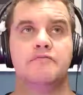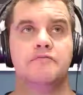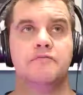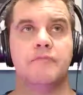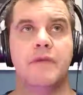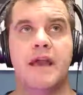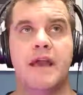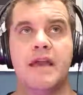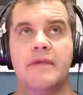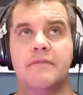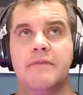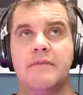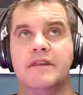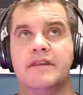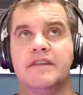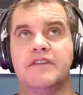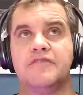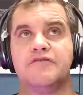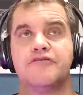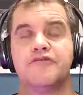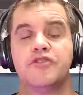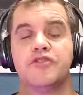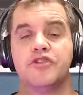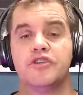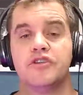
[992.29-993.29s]
maybe
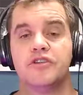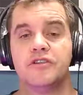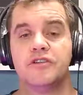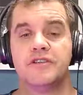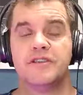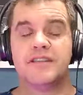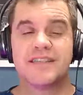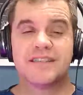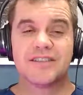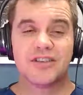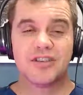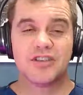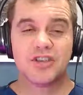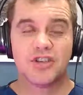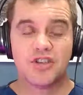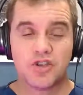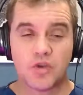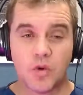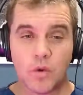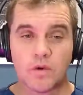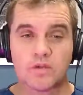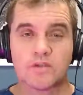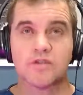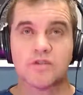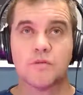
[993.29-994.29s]
different just
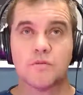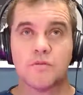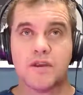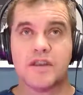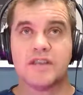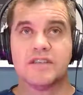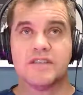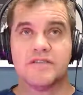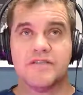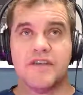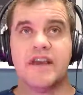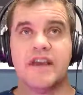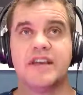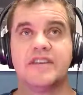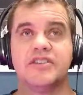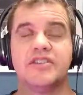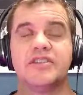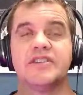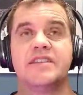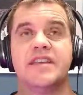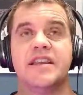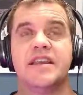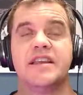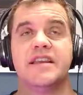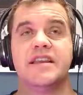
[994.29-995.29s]
dorsal preservation
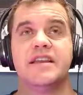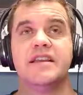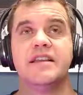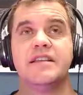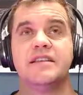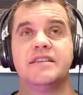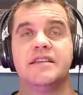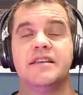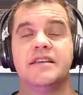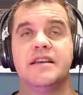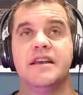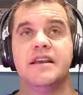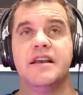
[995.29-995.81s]
techniques